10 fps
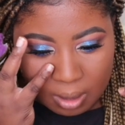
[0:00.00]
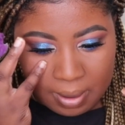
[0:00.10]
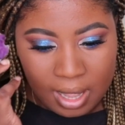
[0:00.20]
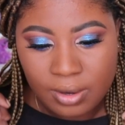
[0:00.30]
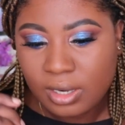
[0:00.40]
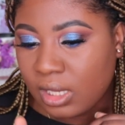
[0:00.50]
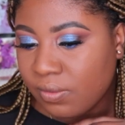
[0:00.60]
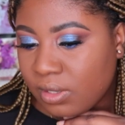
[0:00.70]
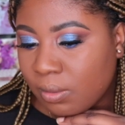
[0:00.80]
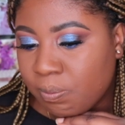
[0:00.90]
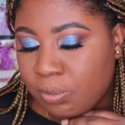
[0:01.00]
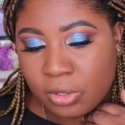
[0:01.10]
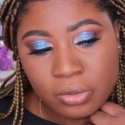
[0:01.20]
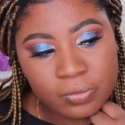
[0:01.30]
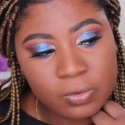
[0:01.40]
powder gives a
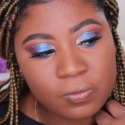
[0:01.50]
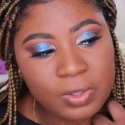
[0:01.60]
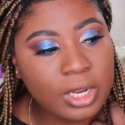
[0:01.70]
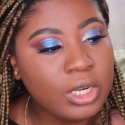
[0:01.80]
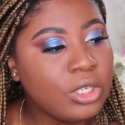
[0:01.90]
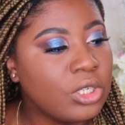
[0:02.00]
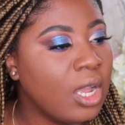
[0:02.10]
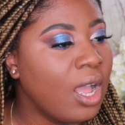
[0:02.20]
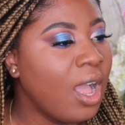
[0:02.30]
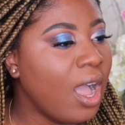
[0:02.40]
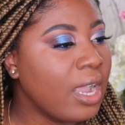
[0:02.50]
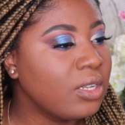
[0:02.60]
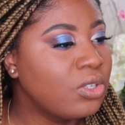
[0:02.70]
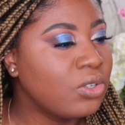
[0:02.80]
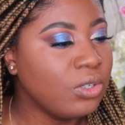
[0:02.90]
beautiful finish. I
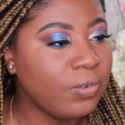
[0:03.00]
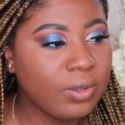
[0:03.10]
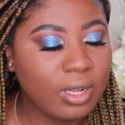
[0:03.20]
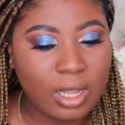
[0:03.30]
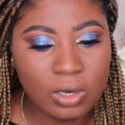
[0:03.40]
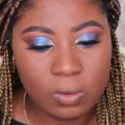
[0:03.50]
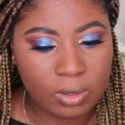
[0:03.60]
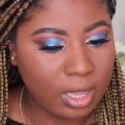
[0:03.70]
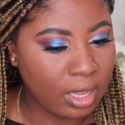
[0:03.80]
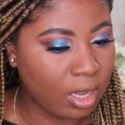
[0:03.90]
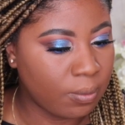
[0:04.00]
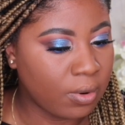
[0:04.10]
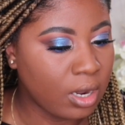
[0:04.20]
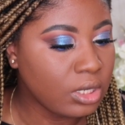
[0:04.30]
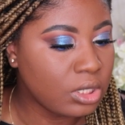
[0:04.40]
do feel like I look
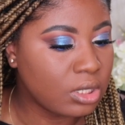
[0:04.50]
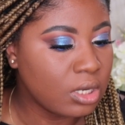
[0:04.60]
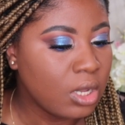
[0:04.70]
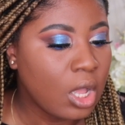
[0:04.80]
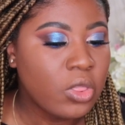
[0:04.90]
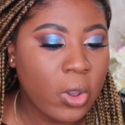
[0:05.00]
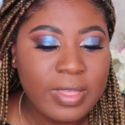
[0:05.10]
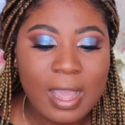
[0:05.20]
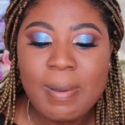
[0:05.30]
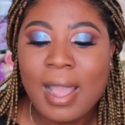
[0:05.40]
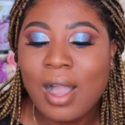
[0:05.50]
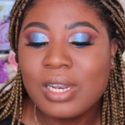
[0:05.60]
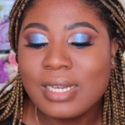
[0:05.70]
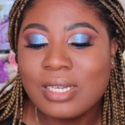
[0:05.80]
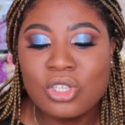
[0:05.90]
airbrushed, though that
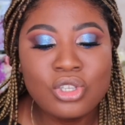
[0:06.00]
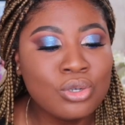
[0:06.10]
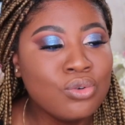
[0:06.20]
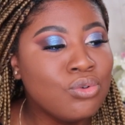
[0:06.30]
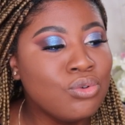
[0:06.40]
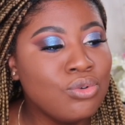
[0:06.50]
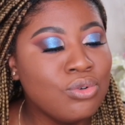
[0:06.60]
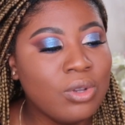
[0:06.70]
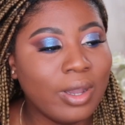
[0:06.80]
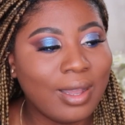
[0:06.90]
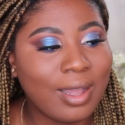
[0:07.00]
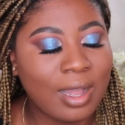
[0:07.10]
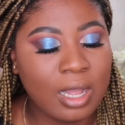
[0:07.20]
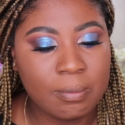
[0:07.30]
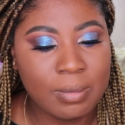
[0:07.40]
powder is too
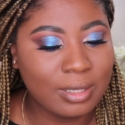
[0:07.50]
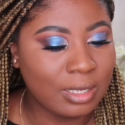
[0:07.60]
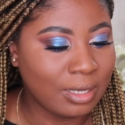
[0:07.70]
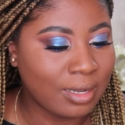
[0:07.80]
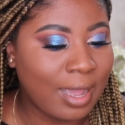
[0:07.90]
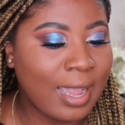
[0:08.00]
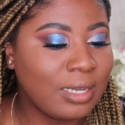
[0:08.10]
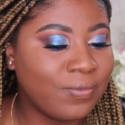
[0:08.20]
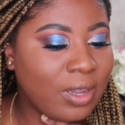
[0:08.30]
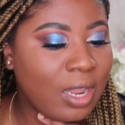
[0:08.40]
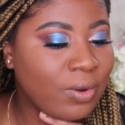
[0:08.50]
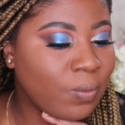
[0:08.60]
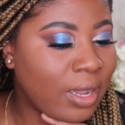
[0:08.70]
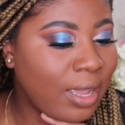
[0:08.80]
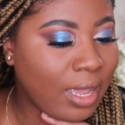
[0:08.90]
light for
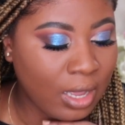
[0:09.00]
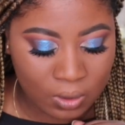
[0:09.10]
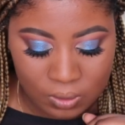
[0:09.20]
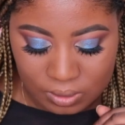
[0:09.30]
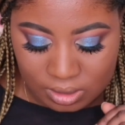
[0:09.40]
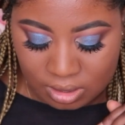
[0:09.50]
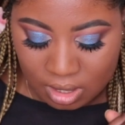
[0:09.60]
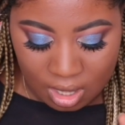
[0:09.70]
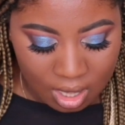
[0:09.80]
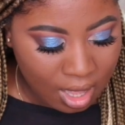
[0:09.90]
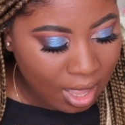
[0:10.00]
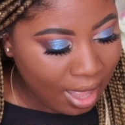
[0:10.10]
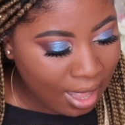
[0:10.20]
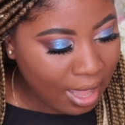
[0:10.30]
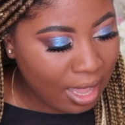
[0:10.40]
everywhere else.
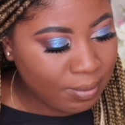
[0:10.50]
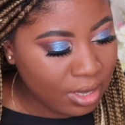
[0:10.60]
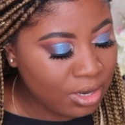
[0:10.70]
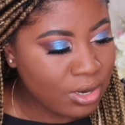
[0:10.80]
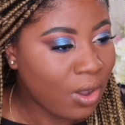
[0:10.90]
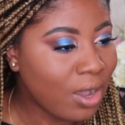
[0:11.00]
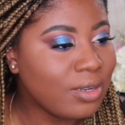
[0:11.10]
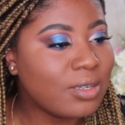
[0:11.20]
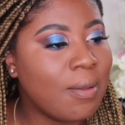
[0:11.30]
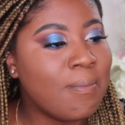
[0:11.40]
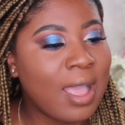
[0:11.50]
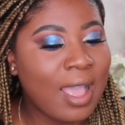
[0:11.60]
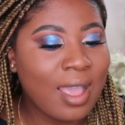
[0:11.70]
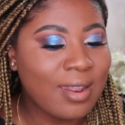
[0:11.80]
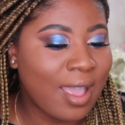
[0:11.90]
I'm not
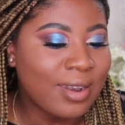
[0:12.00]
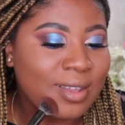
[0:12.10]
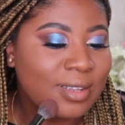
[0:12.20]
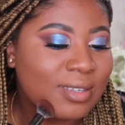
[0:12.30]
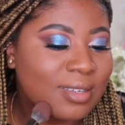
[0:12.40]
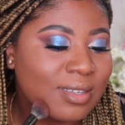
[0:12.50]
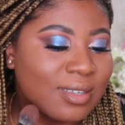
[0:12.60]
mad at it.